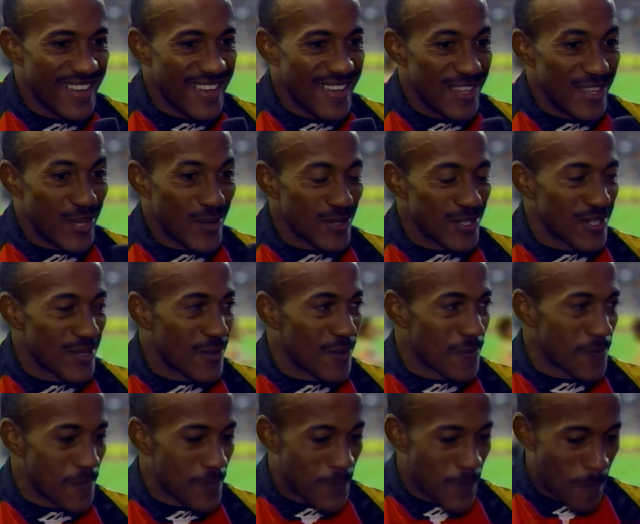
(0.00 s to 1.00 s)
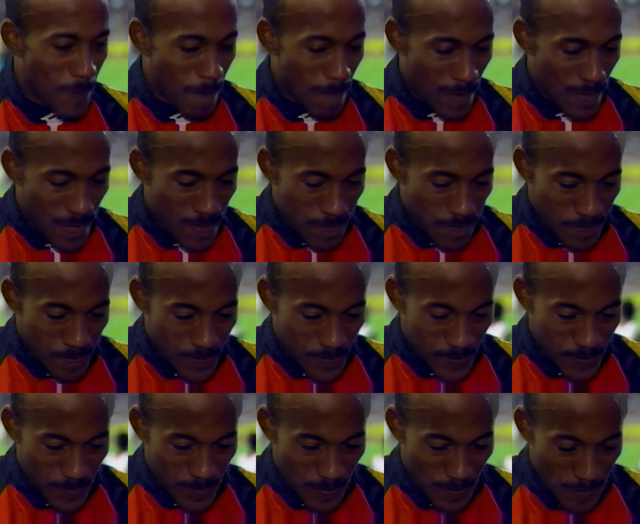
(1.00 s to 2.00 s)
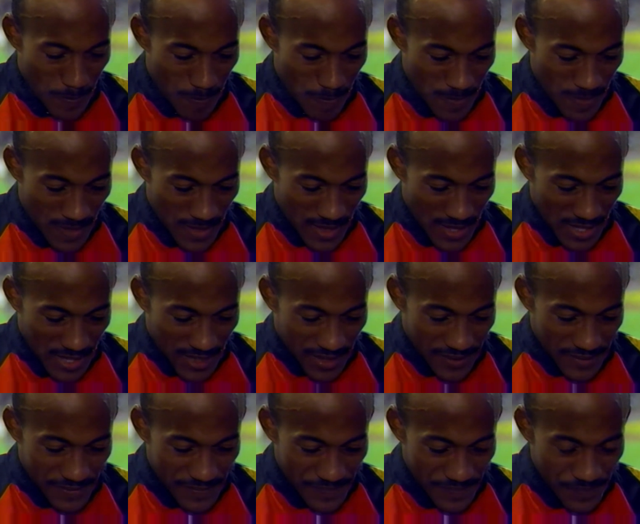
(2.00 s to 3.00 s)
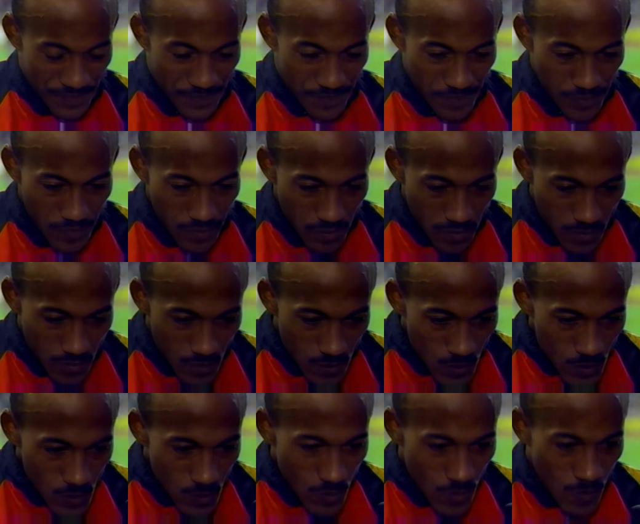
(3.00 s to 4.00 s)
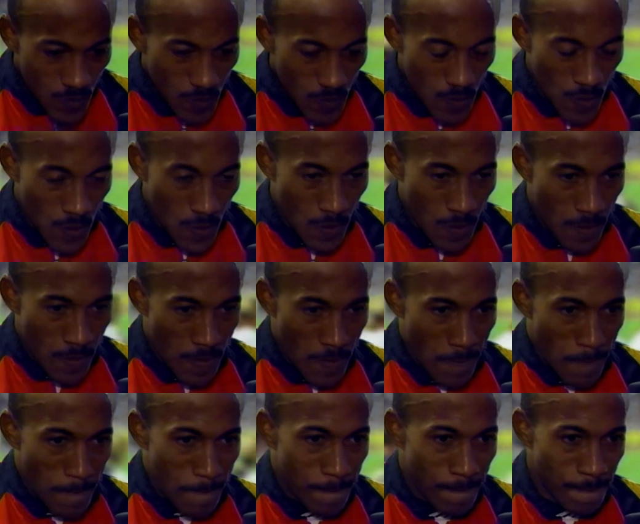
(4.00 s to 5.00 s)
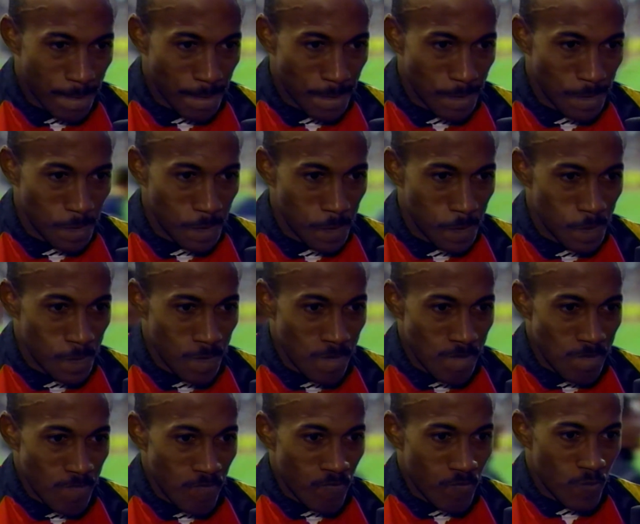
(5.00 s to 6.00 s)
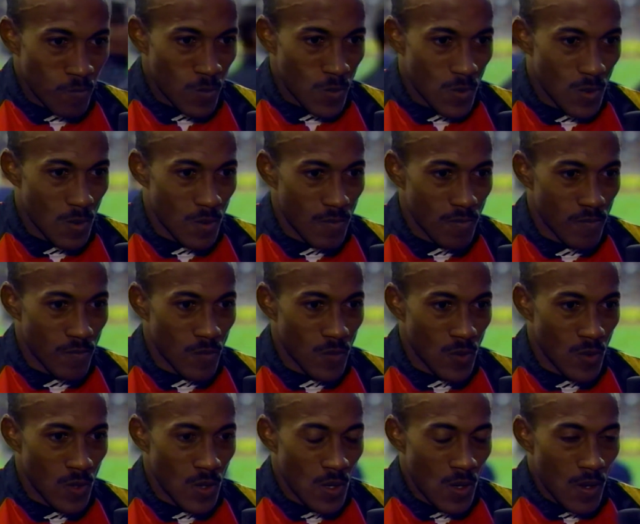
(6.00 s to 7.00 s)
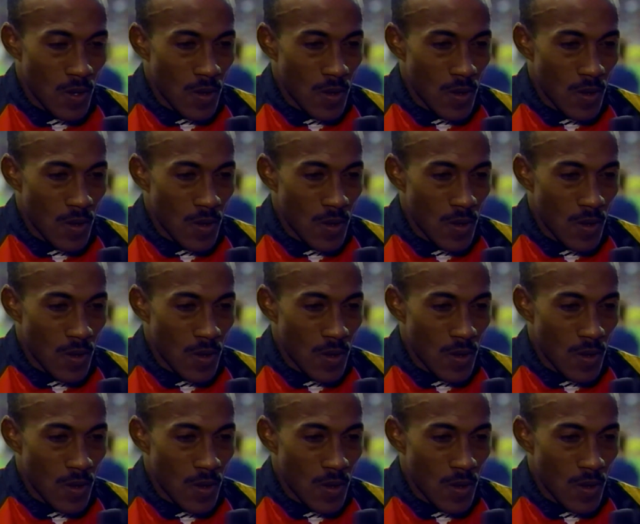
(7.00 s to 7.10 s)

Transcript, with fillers: Everybody seemed surprised with 100 to go when he drew up beside you that you had something left with his great stamina. Did you were you surprised?